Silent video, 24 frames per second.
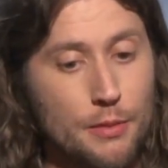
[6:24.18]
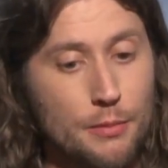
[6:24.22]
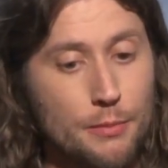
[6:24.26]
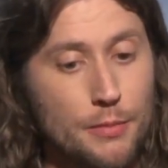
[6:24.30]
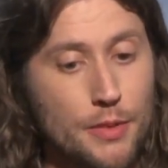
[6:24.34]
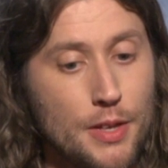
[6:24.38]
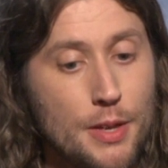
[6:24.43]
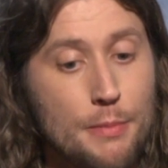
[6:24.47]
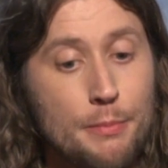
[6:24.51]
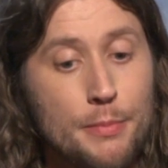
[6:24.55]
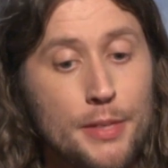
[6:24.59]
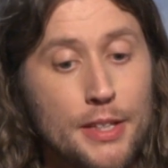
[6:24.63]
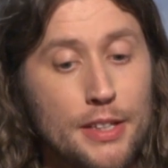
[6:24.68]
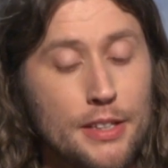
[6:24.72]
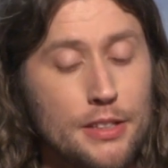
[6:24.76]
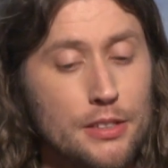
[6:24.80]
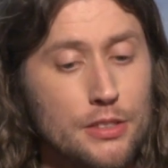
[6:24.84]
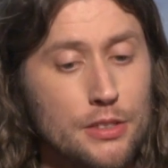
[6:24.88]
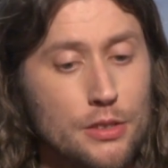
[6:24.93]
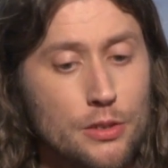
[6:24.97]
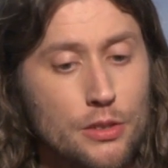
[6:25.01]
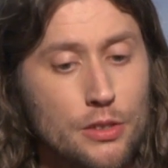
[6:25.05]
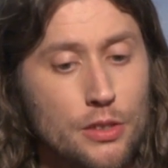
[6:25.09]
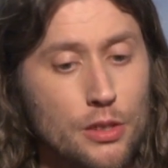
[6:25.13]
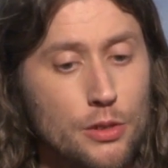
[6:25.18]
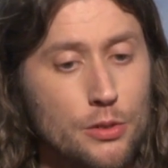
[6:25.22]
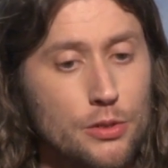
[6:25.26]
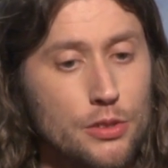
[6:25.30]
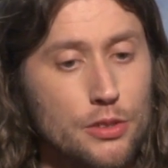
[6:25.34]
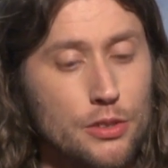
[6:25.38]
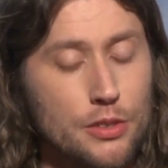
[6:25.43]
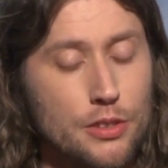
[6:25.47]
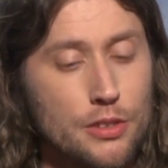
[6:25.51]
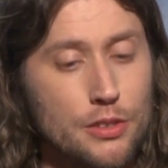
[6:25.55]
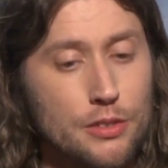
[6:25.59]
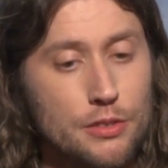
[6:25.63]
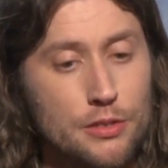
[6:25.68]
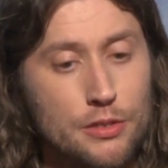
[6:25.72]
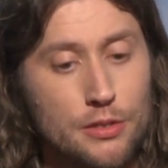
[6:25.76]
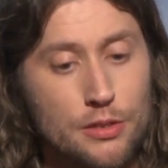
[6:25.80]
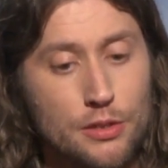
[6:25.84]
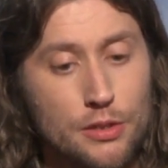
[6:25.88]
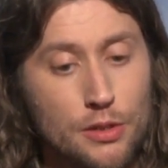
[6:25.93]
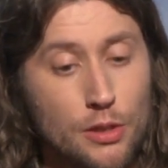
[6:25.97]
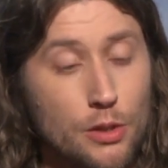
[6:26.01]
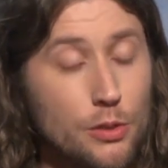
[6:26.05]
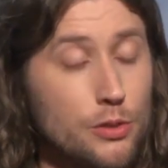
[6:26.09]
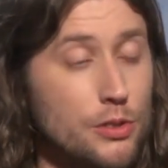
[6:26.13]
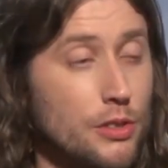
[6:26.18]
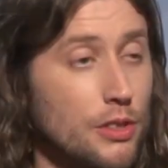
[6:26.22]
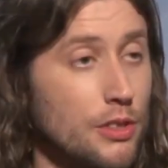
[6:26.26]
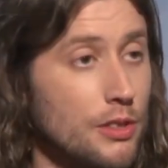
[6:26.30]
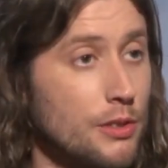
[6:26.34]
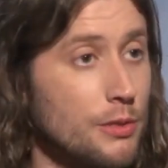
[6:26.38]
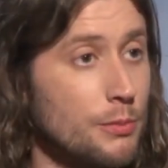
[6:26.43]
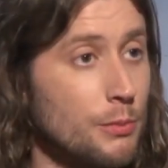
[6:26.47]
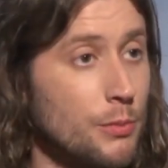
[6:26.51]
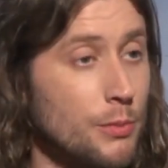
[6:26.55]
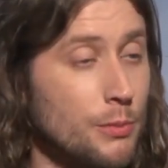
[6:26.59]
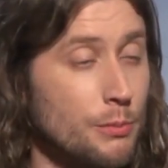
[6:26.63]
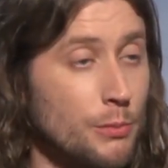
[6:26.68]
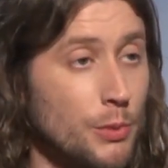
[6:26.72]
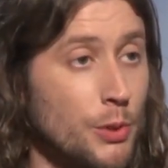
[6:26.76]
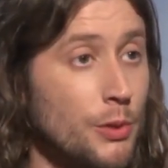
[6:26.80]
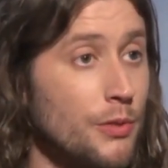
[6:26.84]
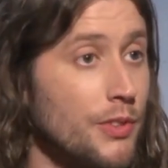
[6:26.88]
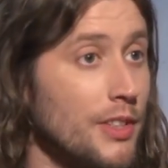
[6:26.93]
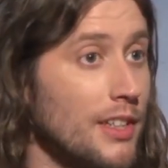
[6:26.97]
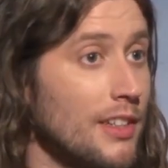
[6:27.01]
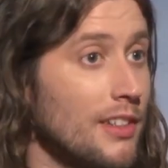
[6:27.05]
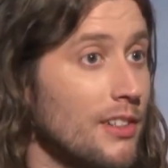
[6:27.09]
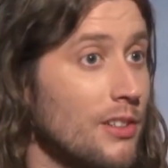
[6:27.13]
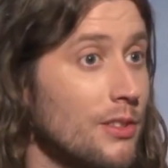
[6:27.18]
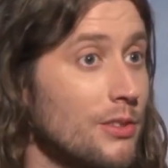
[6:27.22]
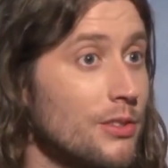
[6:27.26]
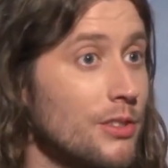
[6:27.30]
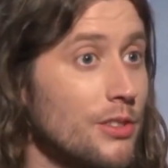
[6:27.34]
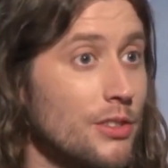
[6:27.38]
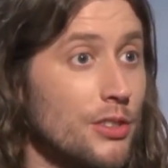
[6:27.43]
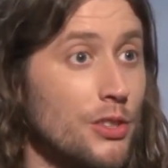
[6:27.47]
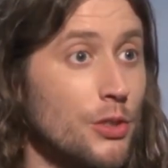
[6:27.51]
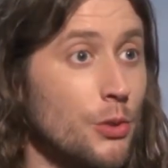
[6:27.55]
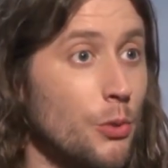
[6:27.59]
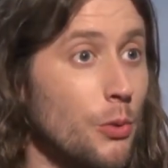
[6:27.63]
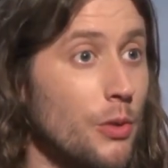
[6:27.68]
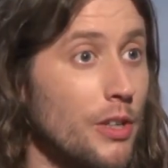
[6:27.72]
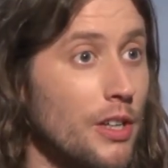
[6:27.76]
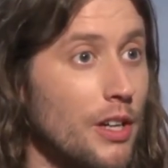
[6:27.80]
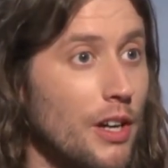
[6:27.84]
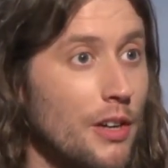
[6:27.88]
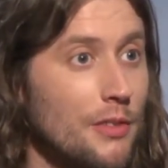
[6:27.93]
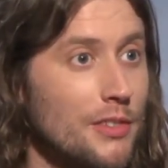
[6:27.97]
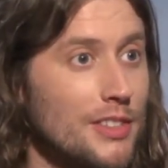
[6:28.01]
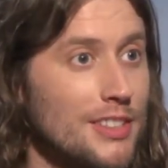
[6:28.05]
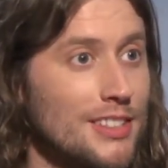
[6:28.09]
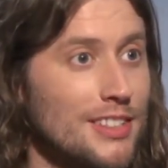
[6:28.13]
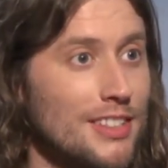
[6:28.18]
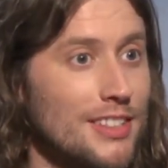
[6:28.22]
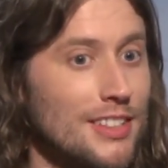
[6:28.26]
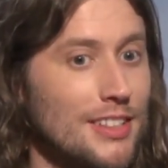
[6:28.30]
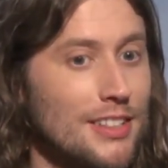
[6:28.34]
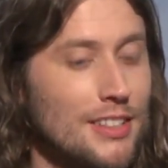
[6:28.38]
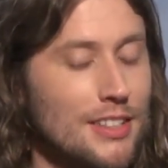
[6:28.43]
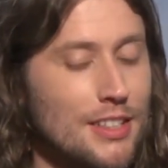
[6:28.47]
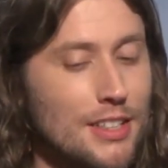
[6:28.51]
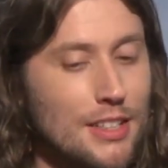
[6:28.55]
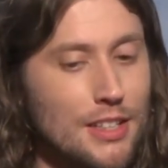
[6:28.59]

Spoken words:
Him being so close to this movie and close to the story, obviously.